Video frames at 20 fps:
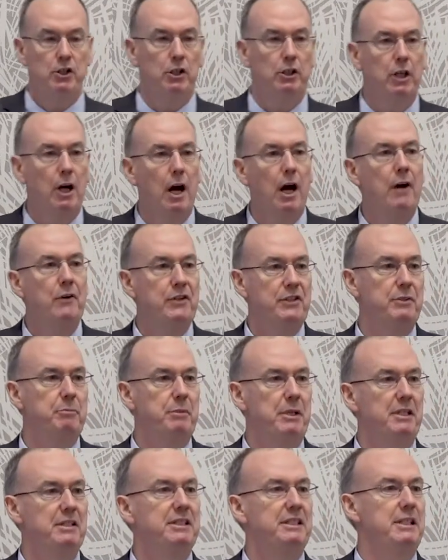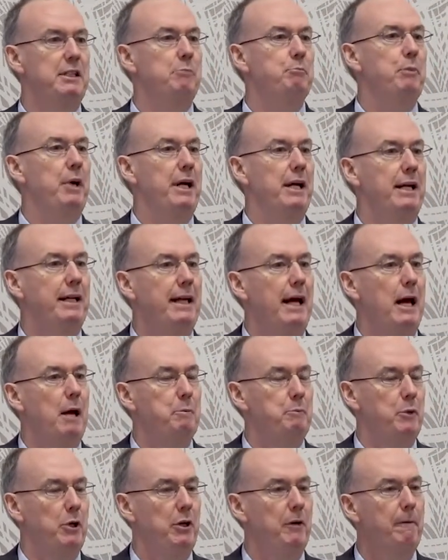Your car isn't being seen by a
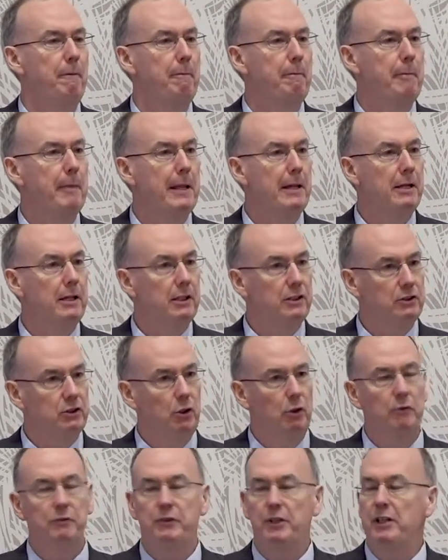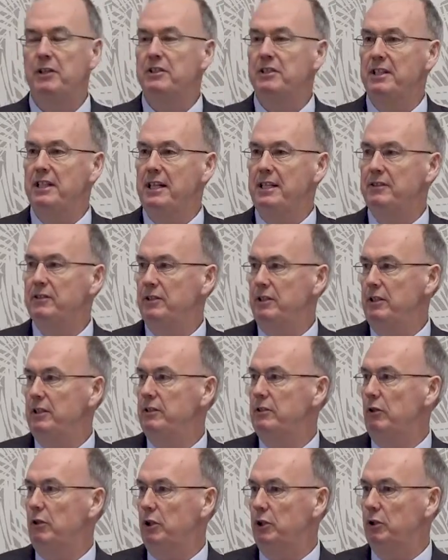camera. So if there's an
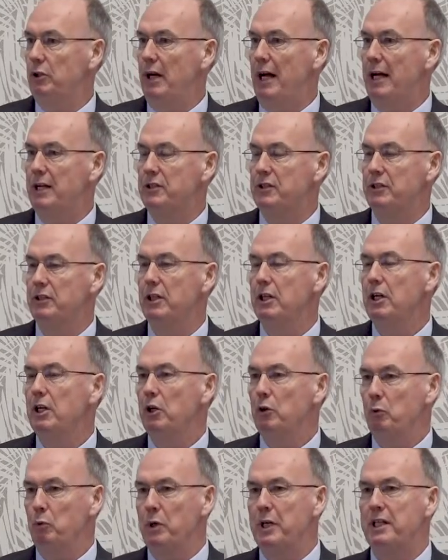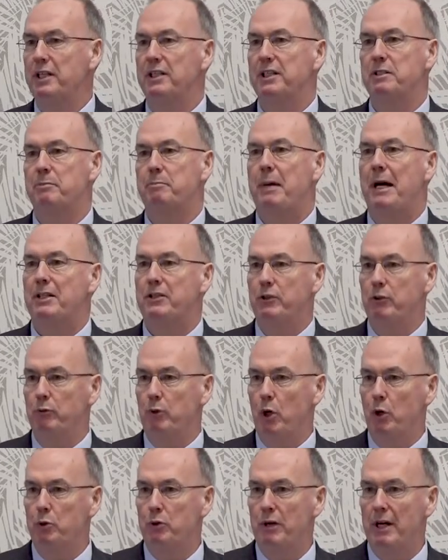incident or a crash, we can dispatch a
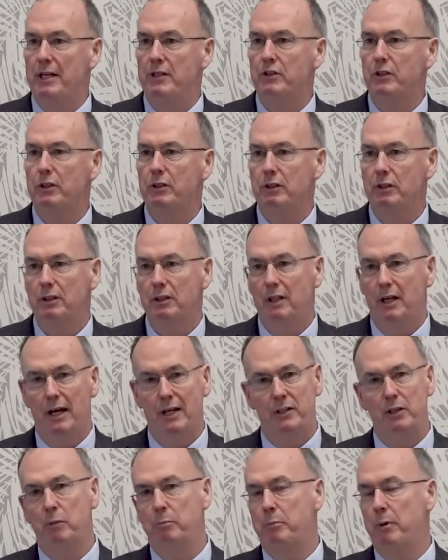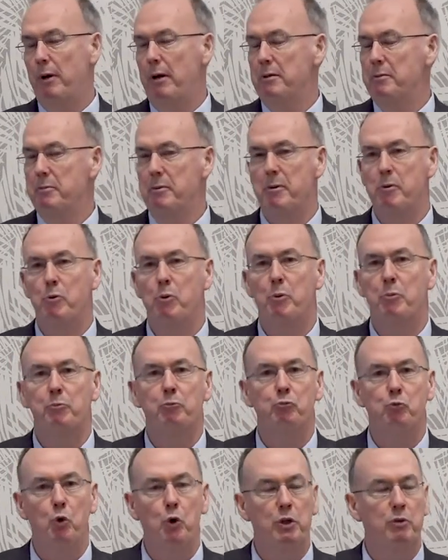road ranger, and there'll probably be
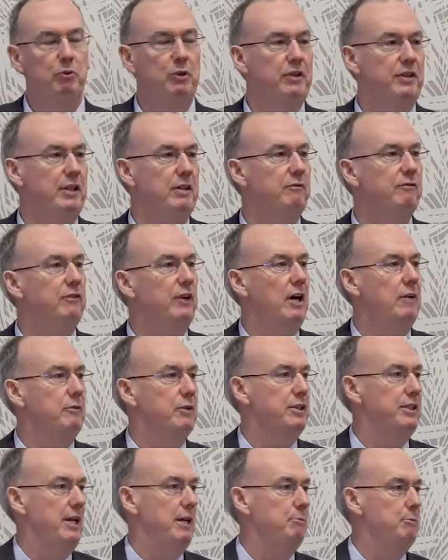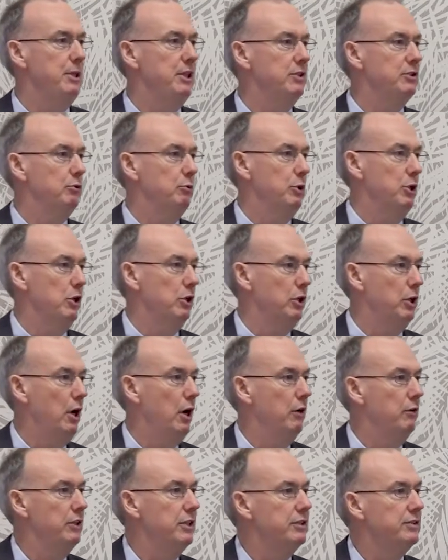one within 5 or 10 minutes of where your
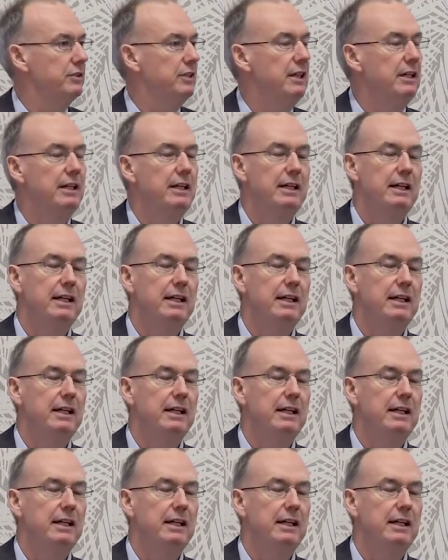car is.